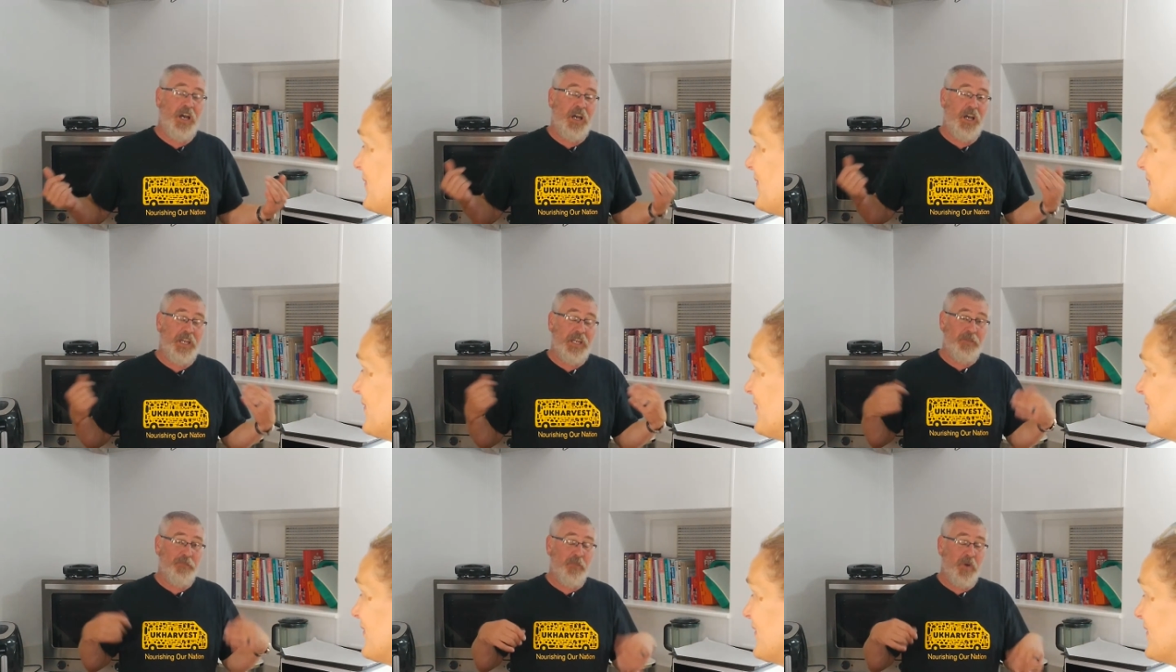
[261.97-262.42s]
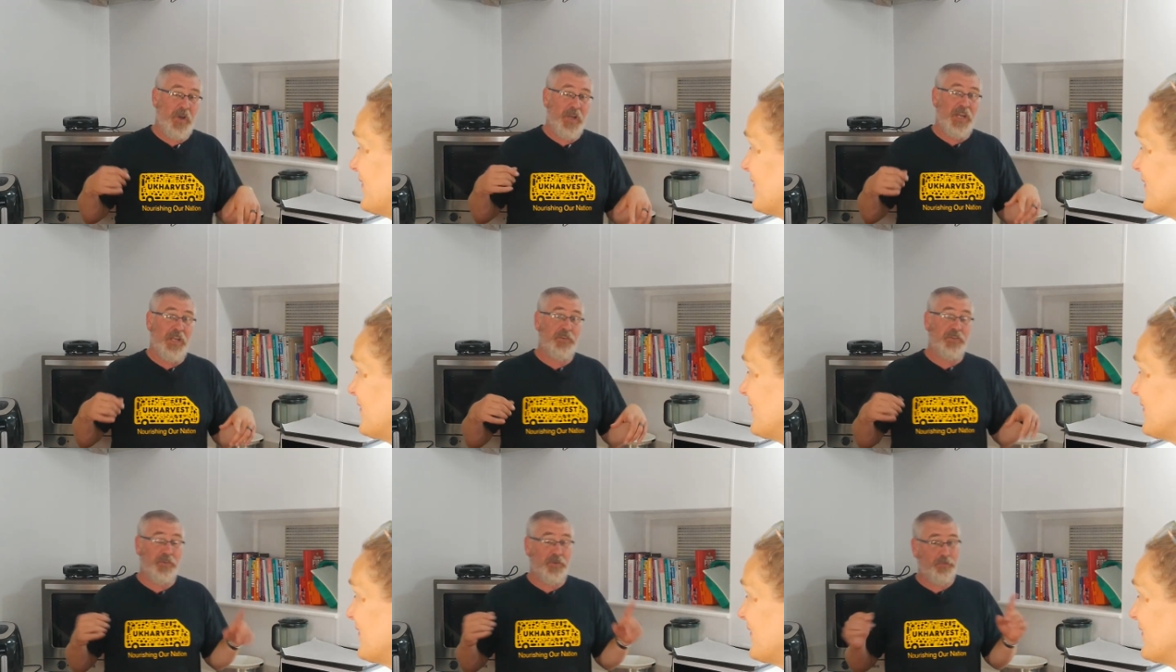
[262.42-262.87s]
In my
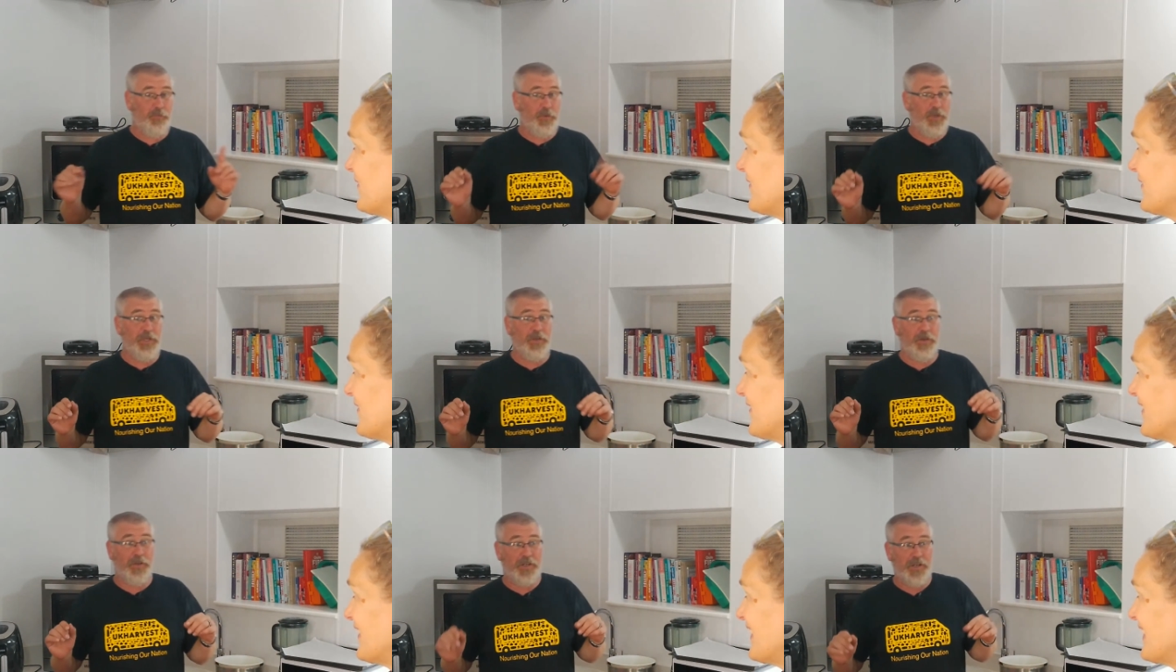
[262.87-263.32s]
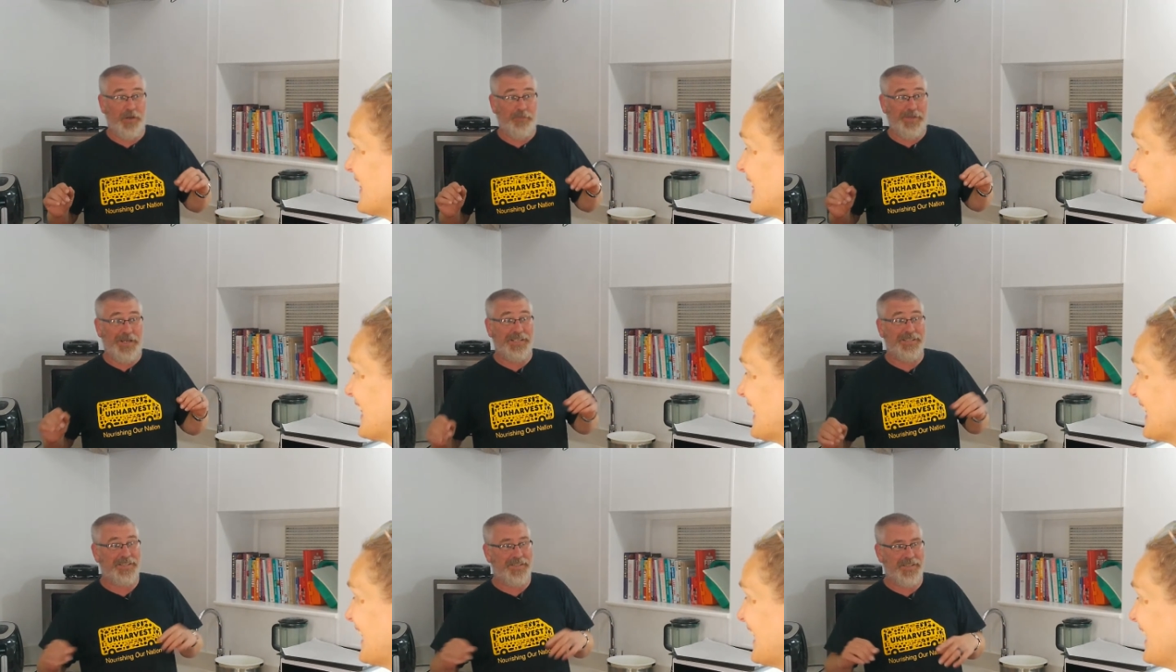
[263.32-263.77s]
household, we like our
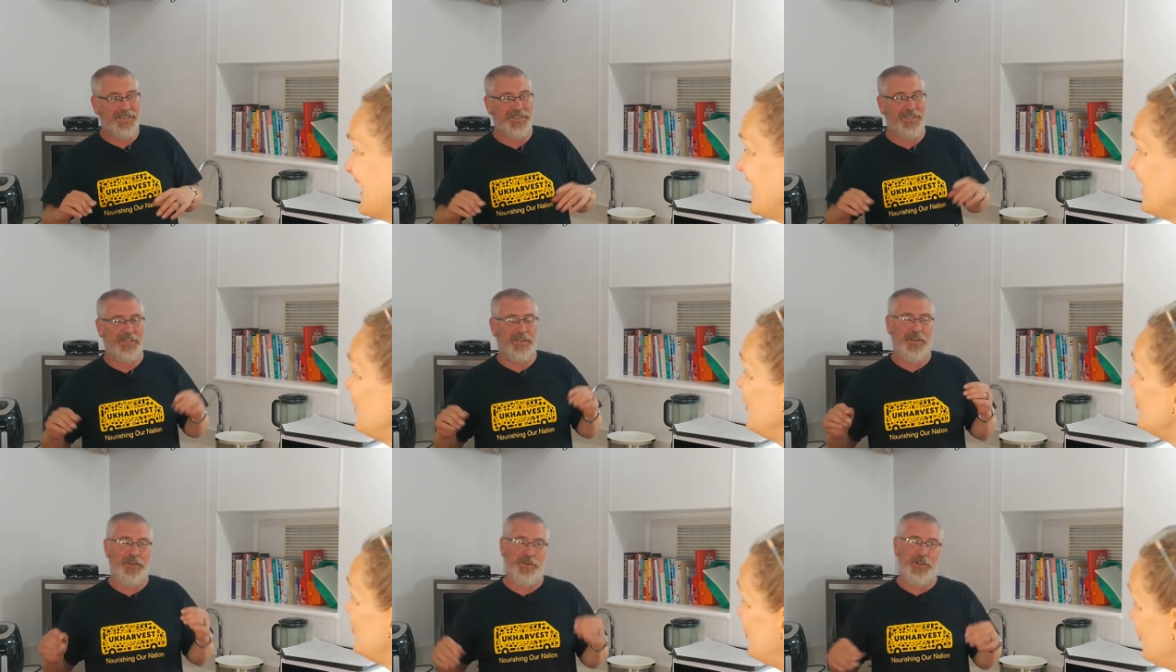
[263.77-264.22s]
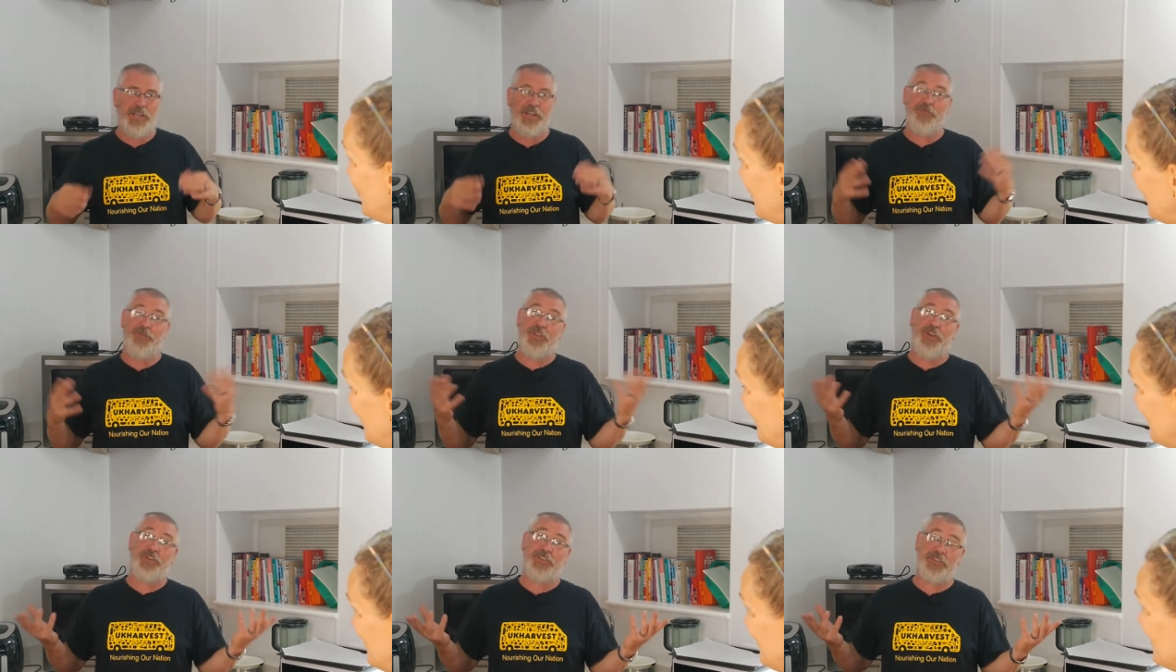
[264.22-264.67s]
pasta. So
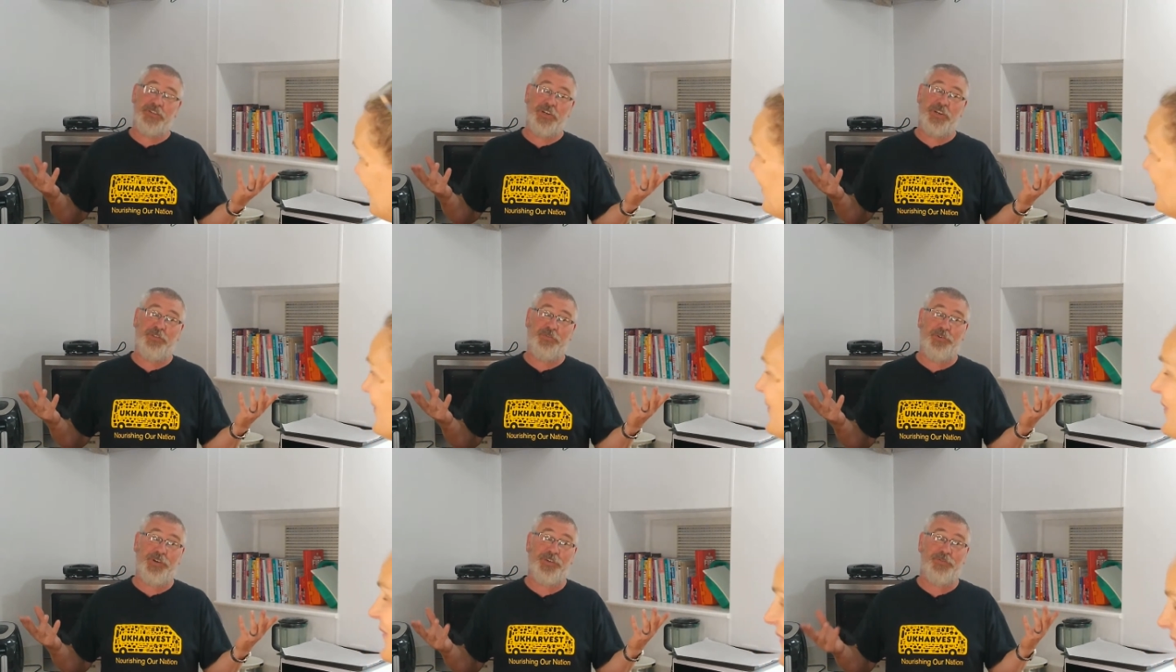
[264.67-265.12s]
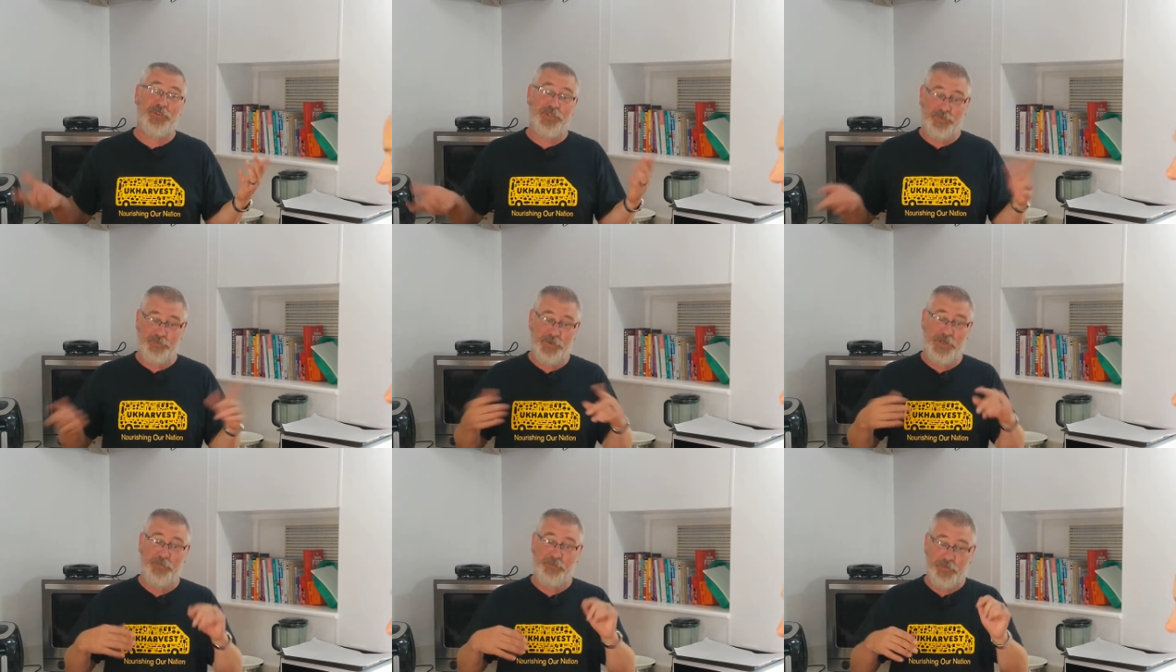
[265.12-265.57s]
even though there's only 3 of
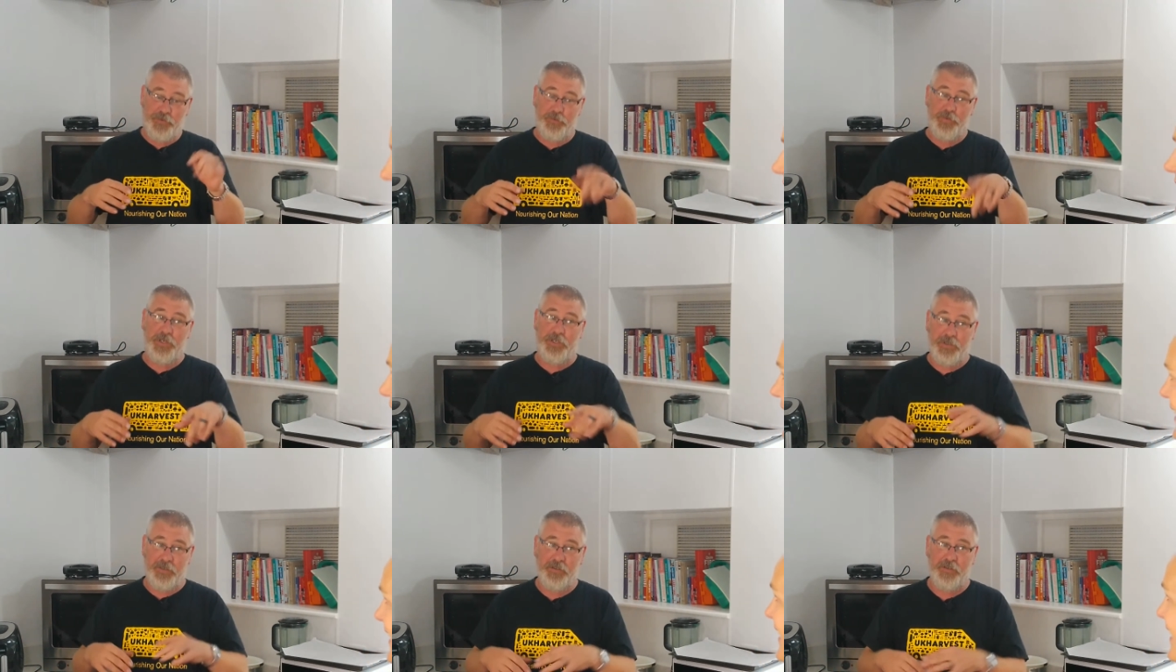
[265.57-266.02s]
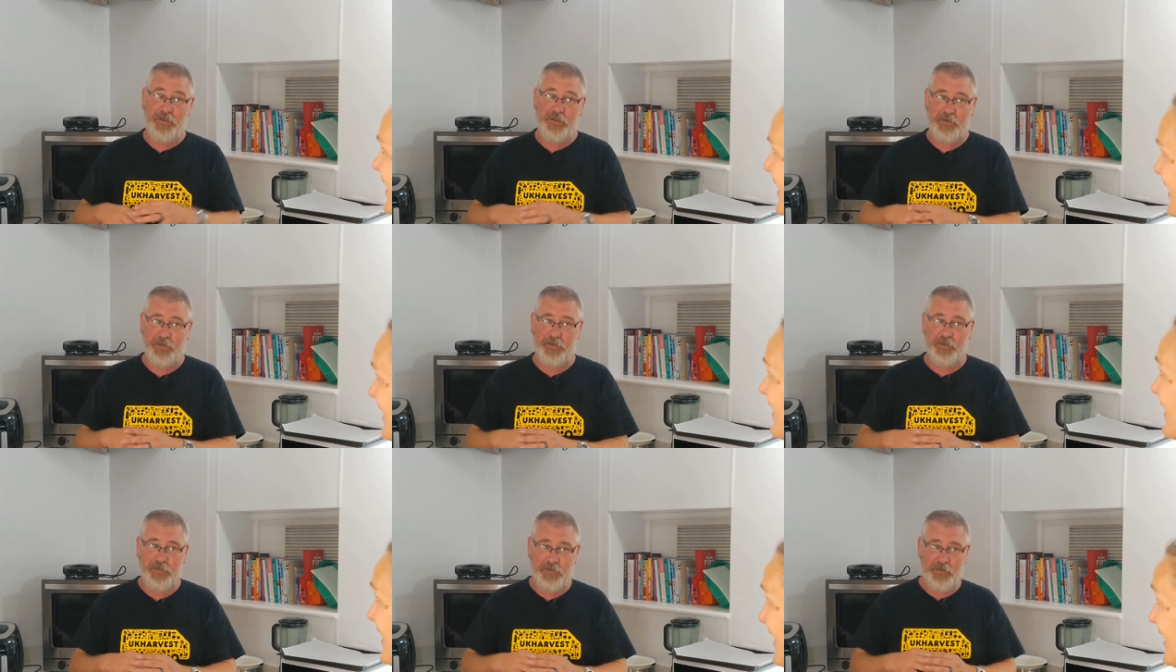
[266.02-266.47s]
us, we'd probably
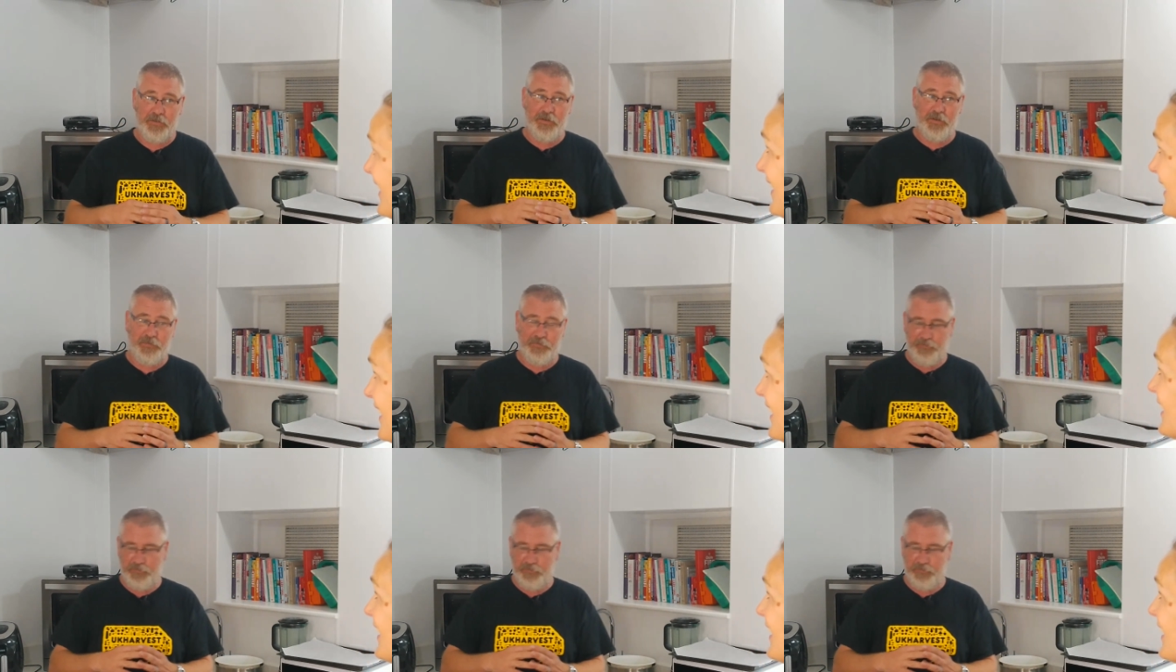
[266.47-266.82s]
cook enough.